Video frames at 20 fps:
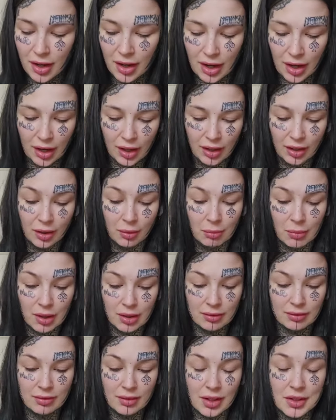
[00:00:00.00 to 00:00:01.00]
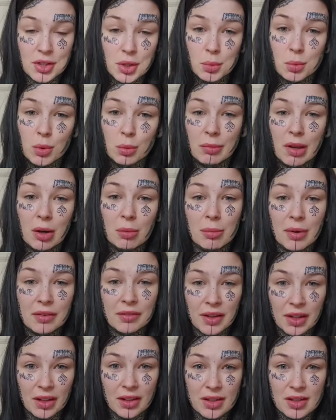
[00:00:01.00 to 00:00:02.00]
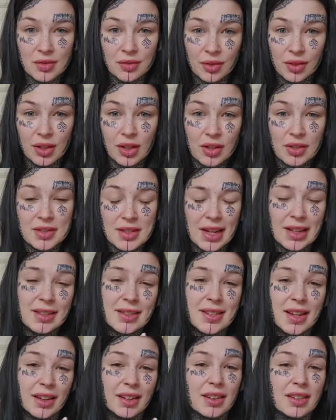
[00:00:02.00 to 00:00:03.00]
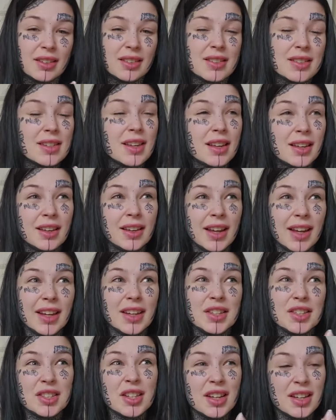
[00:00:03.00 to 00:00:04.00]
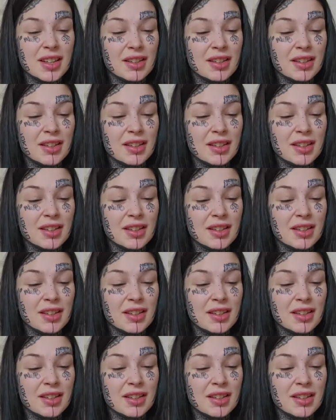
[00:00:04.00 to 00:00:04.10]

I just warm that on my fingers for a good 10 seconds ish,